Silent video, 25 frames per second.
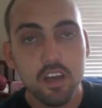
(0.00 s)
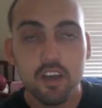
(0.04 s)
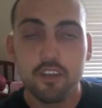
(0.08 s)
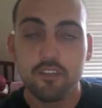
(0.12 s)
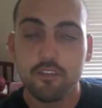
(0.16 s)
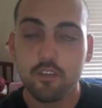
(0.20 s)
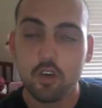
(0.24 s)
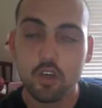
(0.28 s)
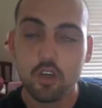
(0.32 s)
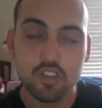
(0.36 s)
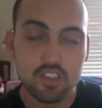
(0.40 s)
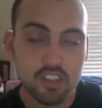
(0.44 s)

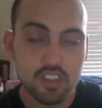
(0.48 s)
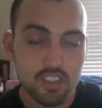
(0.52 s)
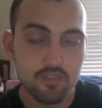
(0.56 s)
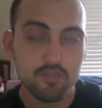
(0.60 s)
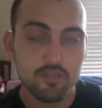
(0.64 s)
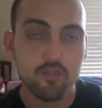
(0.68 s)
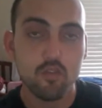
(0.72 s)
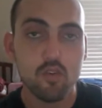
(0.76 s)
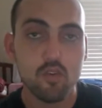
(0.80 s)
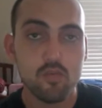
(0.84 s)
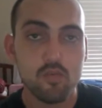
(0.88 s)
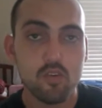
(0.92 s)
First and
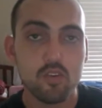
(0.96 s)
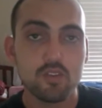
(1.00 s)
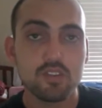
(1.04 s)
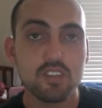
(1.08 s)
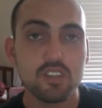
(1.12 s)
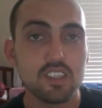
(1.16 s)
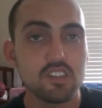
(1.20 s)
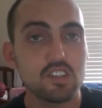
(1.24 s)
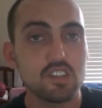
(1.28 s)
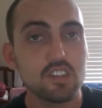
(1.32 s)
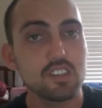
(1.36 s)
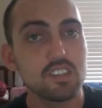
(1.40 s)
foremost,
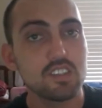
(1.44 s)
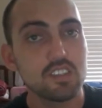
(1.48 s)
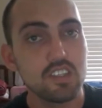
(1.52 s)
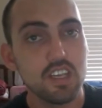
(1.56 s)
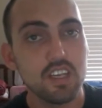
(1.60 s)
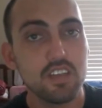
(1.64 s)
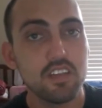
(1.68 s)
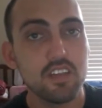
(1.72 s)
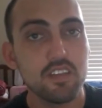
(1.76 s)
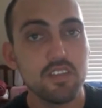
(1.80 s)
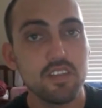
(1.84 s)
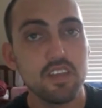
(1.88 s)
I should
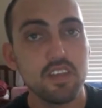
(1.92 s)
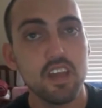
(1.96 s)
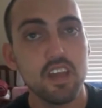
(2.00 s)
say that